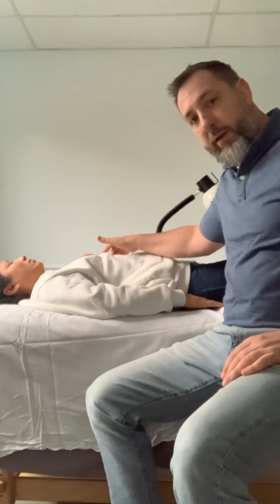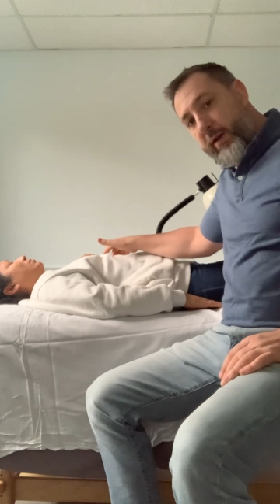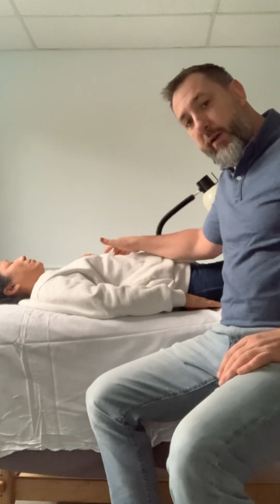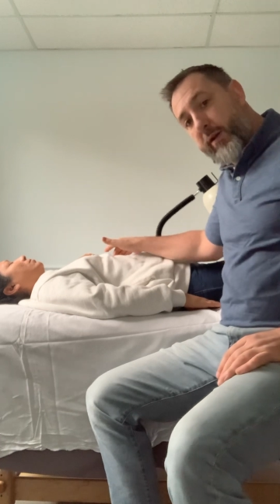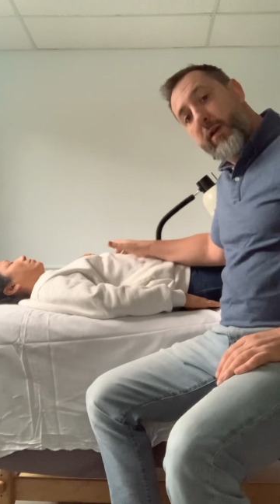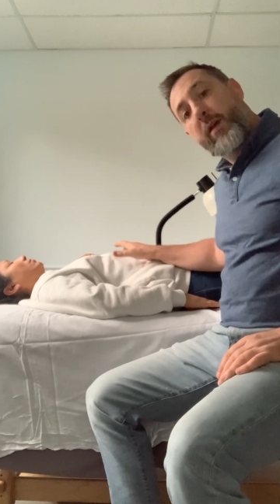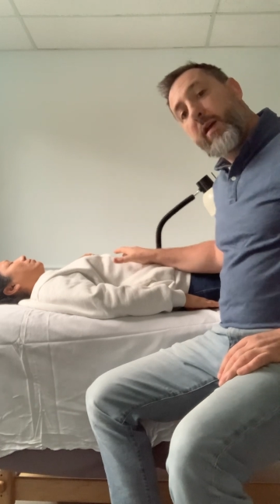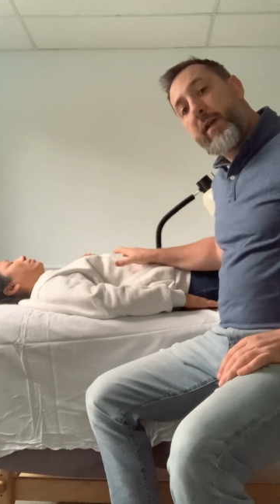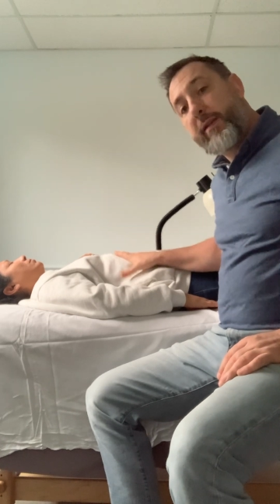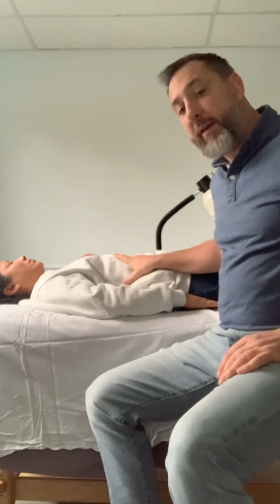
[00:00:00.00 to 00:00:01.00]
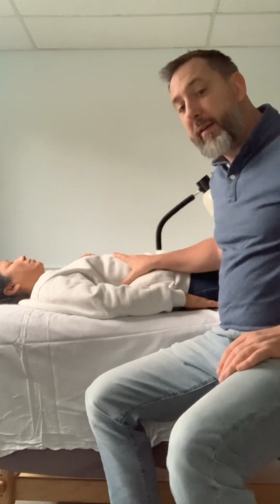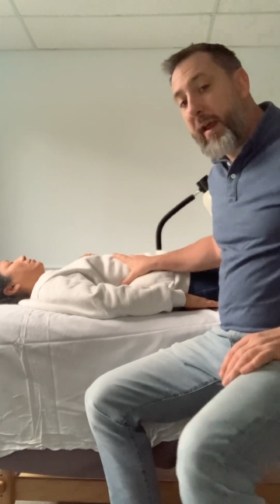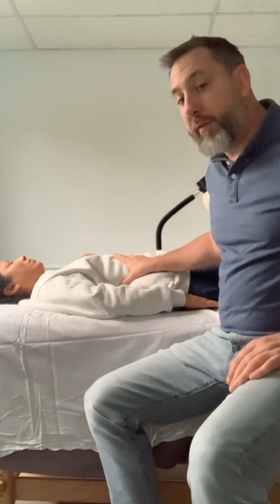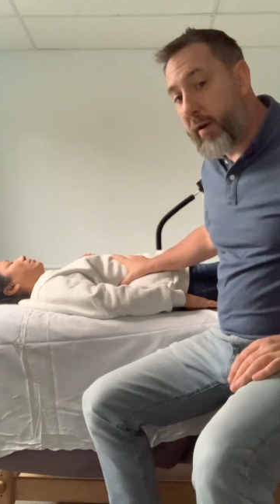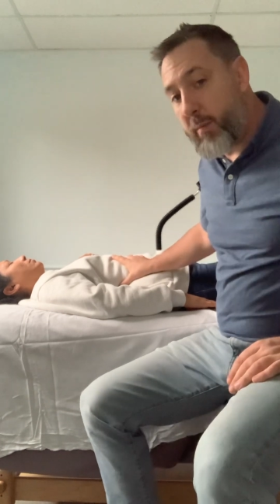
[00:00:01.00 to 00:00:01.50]
here. Didn't take
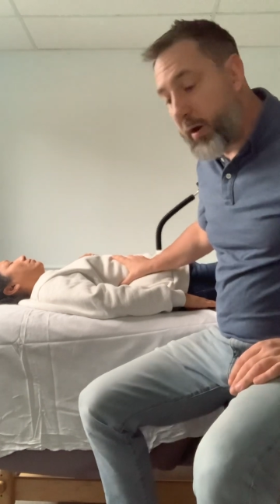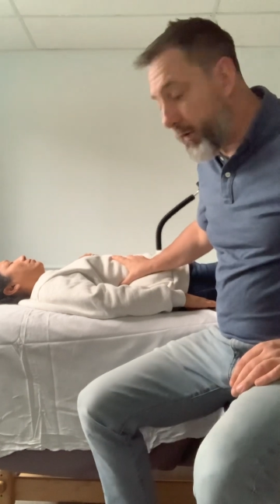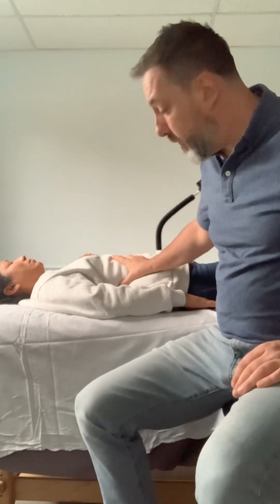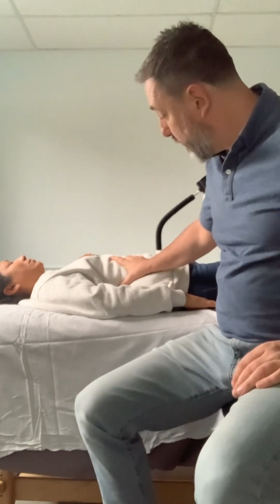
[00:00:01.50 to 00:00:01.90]
very much,